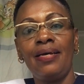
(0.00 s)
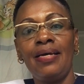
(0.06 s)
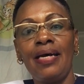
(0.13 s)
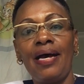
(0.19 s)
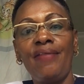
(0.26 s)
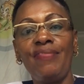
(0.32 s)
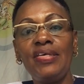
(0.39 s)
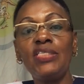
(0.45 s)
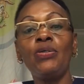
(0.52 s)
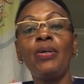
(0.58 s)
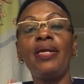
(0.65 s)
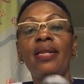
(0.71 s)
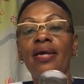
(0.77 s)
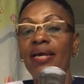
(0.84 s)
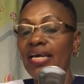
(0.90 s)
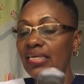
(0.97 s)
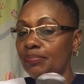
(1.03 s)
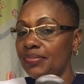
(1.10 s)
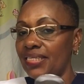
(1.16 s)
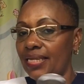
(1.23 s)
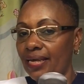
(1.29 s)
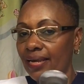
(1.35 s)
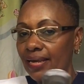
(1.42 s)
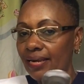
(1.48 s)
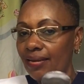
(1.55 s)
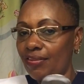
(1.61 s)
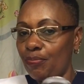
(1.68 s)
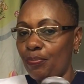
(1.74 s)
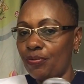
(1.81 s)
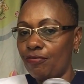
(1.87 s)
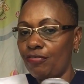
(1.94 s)
And this one helps the health
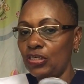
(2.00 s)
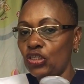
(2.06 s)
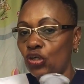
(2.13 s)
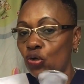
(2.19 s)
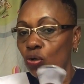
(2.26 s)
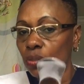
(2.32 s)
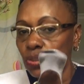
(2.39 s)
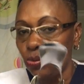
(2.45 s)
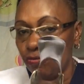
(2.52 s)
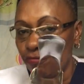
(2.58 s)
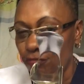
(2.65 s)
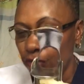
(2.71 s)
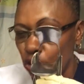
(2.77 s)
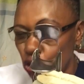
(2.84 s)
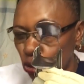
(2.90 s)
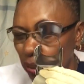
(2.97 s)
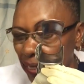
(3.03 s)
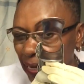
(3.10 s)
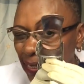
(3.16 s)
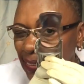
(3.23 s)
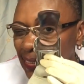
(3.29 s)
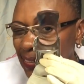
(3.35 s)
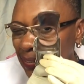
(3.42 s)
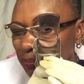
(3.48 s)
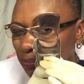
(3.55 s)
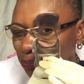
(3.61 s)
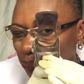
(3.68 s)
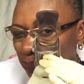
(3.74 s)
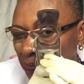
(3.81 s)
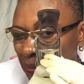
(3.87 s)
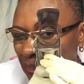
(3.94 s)
professional to visualize
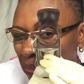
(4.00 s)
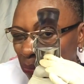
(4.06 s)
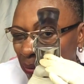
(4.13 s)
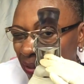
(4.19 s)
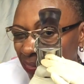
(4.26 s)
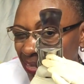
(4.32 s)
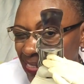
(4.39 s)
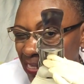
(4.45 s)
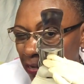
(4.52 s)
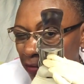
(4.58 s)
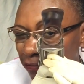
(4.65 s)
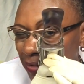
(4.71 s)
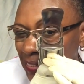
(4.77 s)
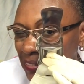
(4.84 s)
where the cervix